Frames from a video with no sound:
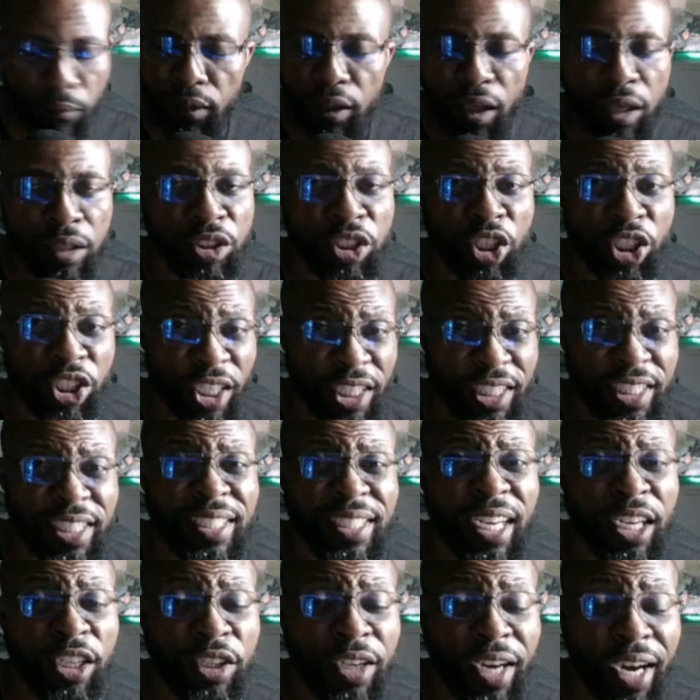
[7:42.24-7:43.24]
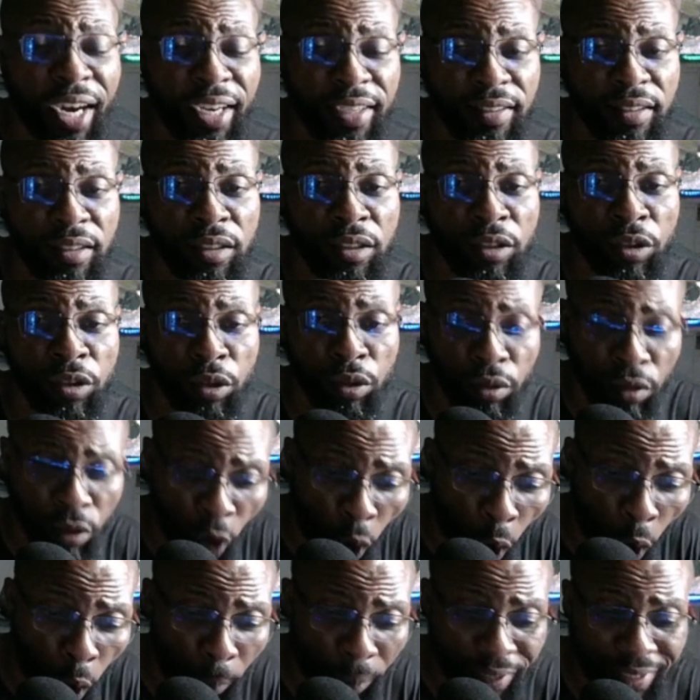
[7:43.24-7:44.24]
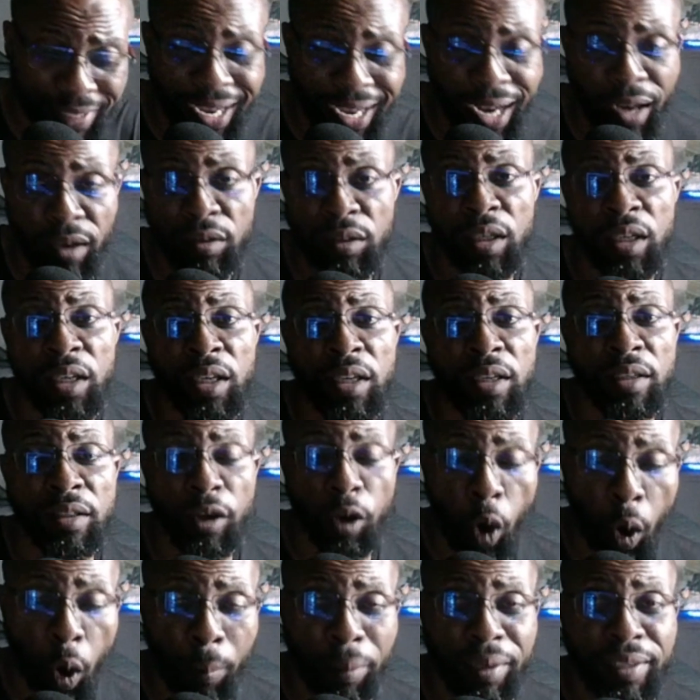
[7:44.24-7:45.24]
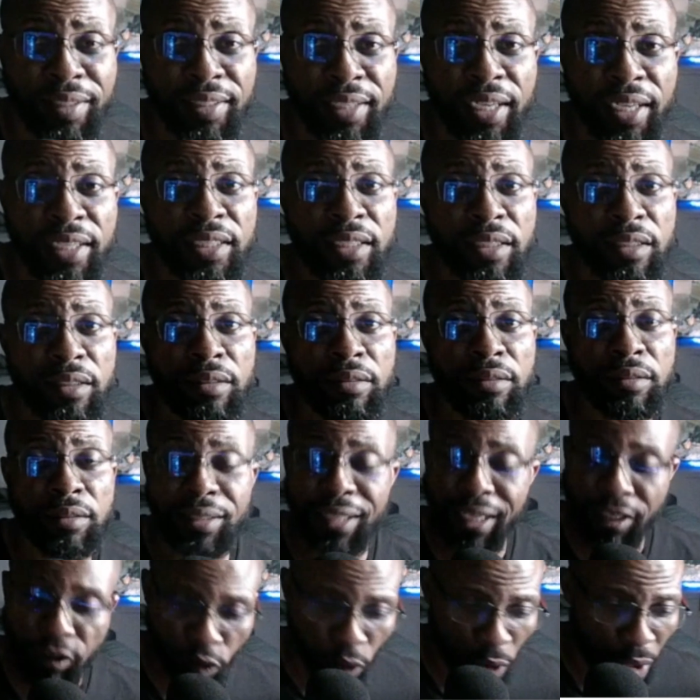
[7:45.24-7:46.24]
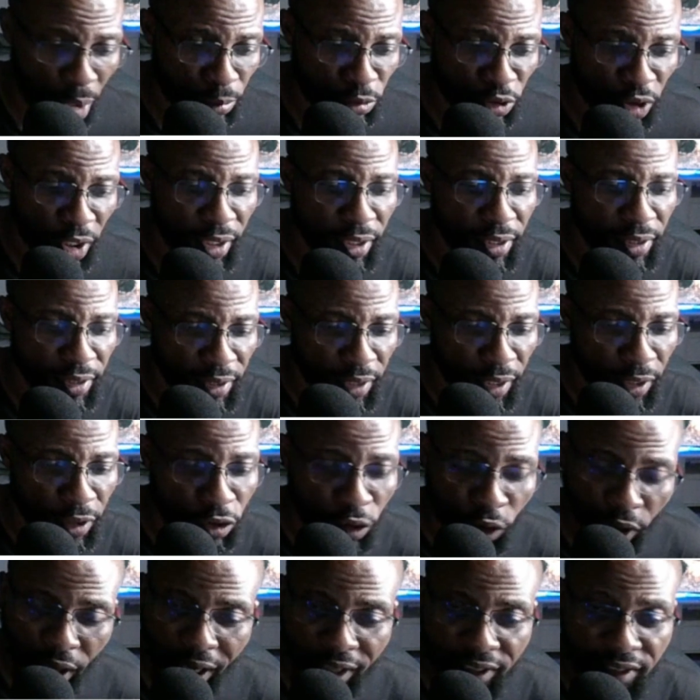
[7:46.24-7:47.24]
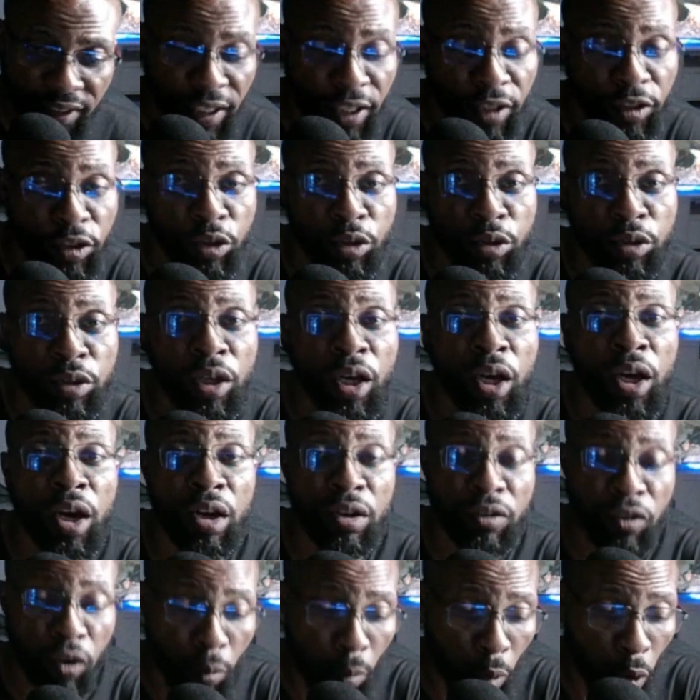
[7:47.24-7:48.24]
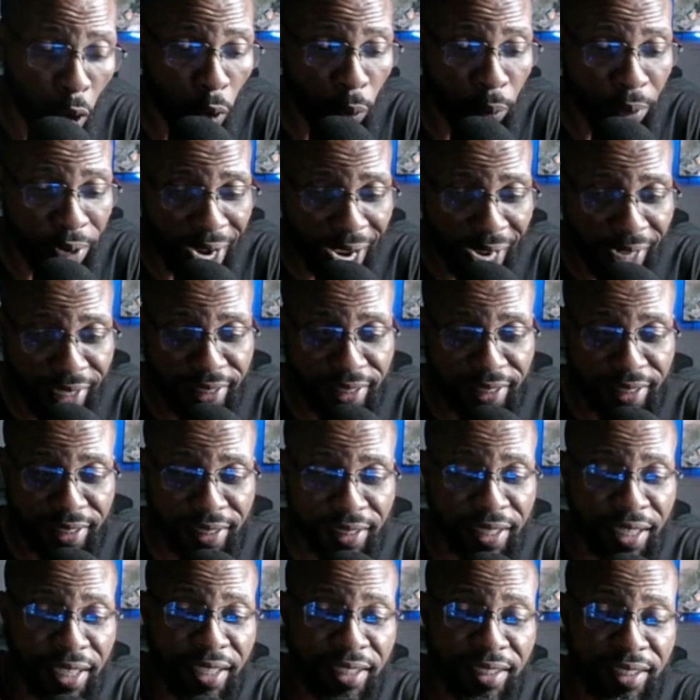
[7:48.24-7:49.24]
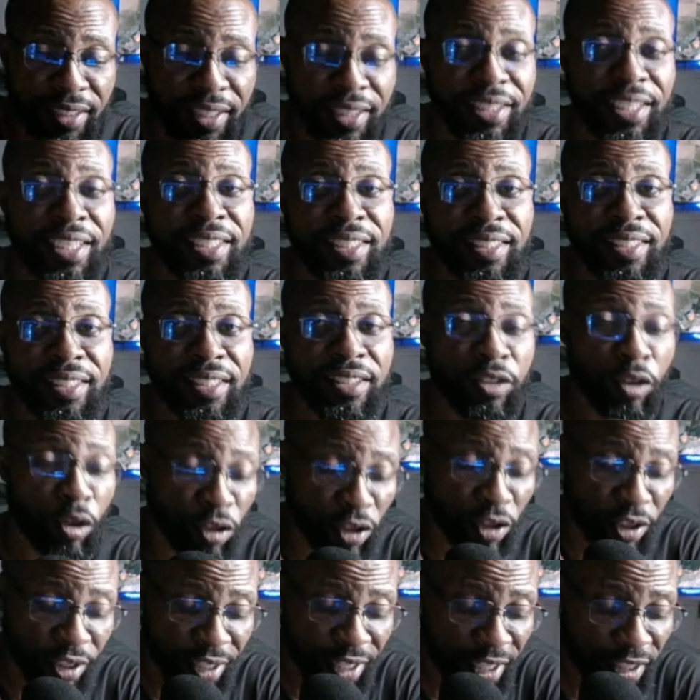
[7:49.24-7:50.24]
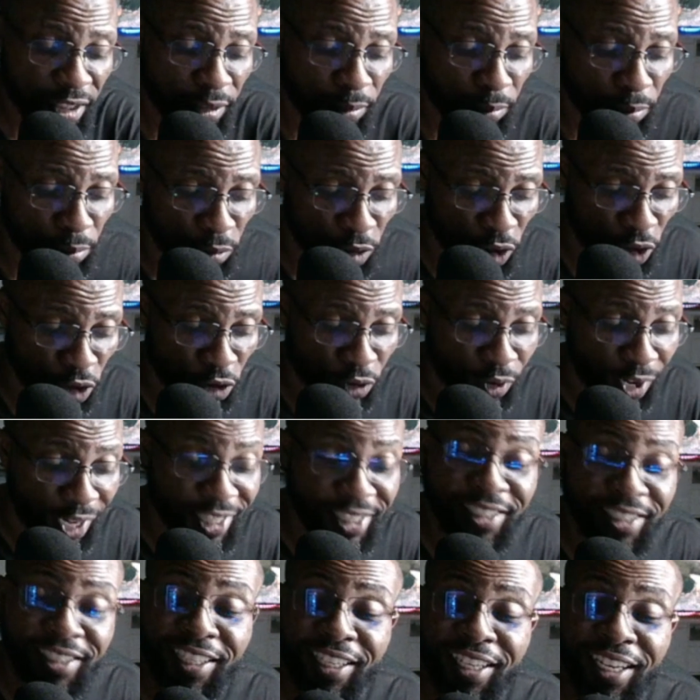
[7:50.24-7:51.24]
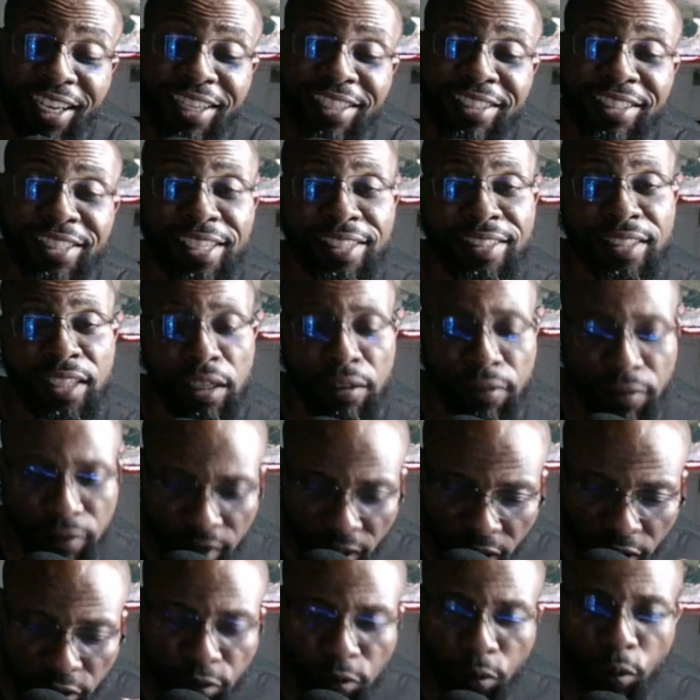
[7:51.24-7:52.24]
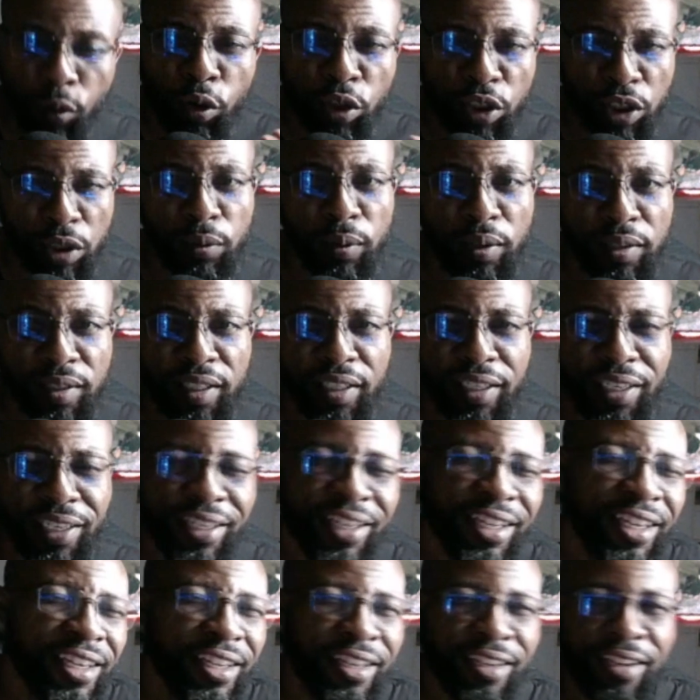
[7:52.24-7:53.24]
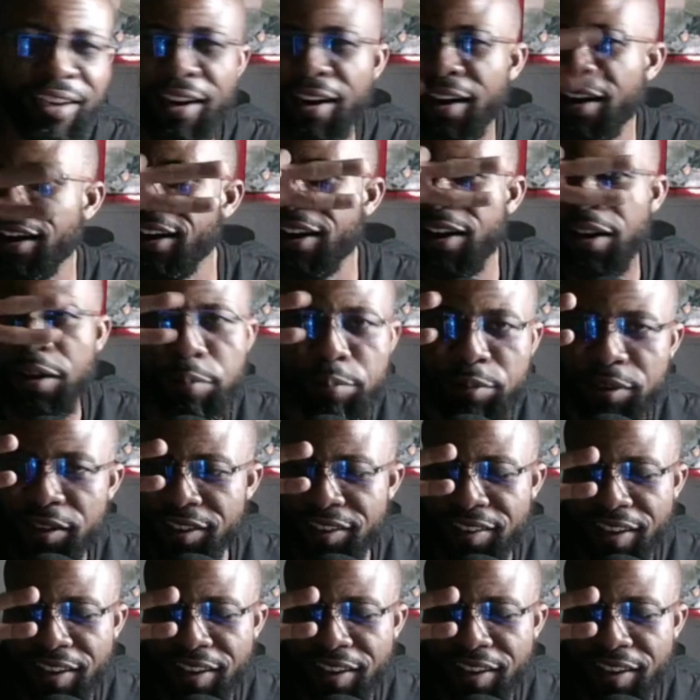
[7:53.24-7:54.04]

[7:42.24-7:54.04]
suggestion that you guys, you know, comment down the comment section. That's all I'm trying to say. So yeah, stay tuned for more reactions such as this. On to the next music reactions. Take care, stay safe. Thanks for watching once again, and then peace